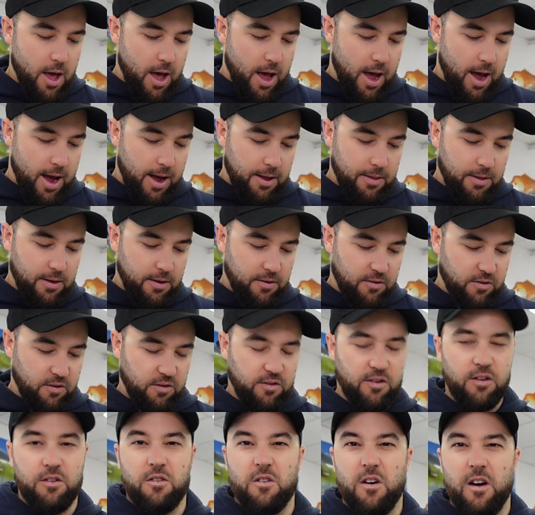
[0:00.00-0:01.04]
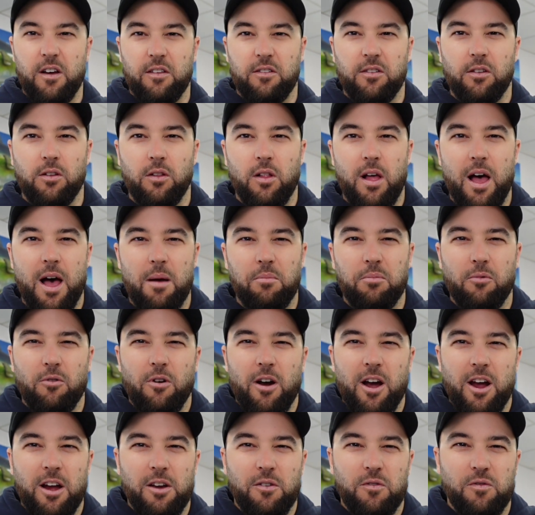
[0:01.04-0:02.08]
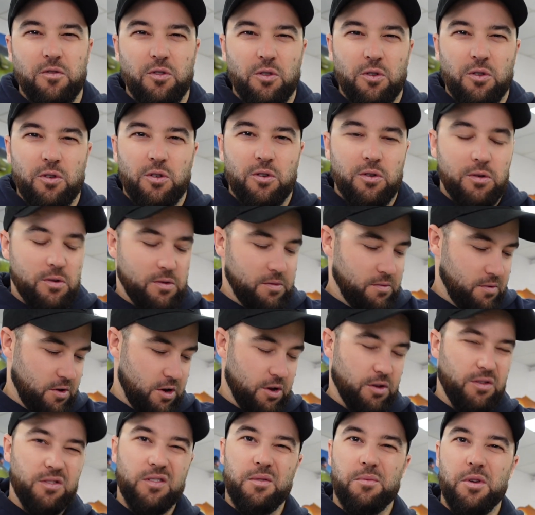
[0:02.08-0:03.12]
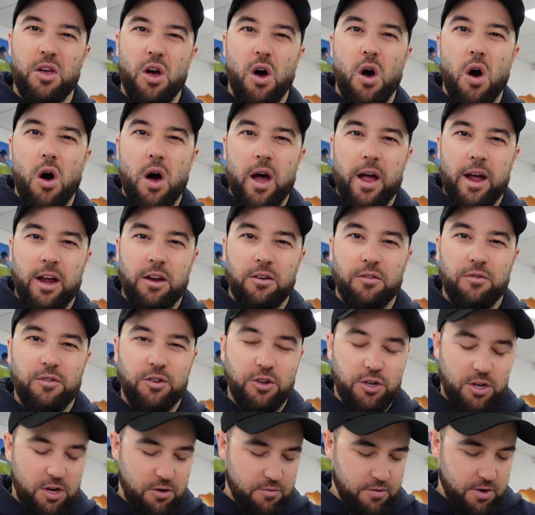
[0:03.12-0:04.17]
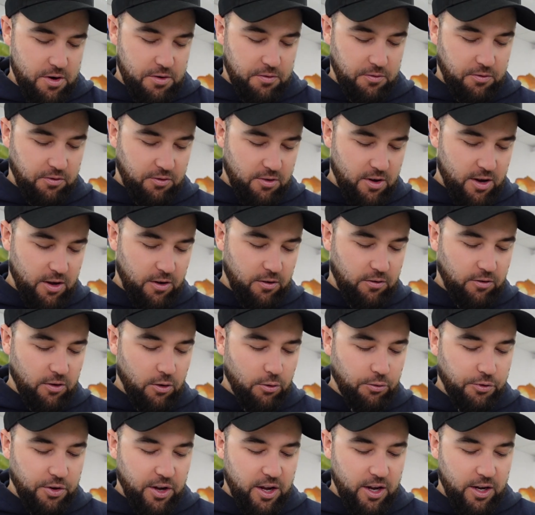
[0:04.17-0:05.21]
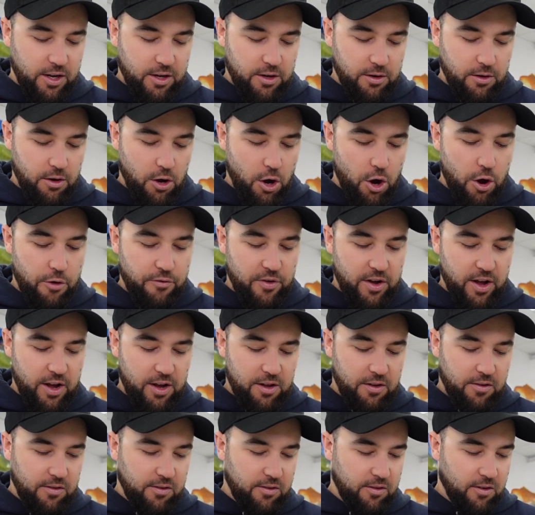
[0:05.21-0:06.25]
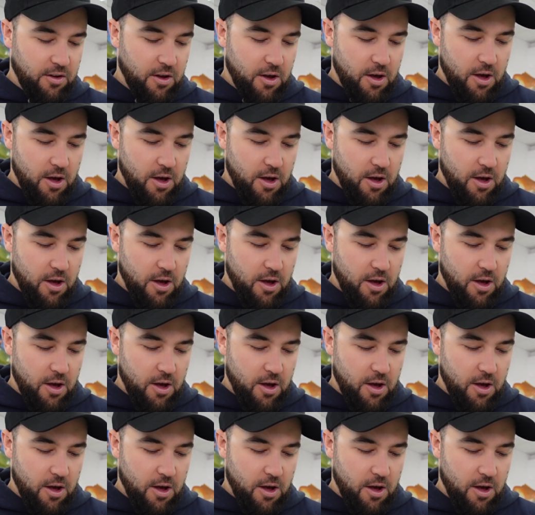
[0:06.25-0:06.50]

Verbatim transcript: and it's just a nice little upgrade for, you know, some of your high-end fishing reels like your Saltiga overheads,